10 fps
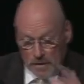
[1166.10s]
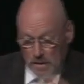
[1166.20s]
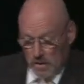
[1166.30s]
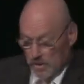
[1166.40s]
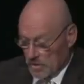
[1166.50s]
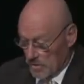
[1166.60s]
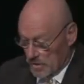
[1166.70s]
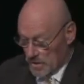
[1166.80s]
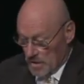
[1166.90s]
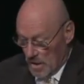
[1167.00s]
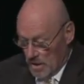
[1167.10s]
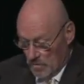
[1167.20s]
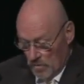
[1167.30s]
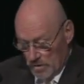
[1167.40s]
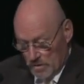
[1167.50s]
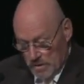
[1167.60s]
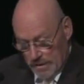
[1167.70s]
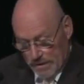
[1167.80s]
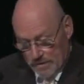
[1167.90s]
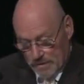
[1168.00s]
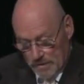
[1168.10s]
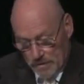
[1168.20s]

Let's turn to Psalm 106.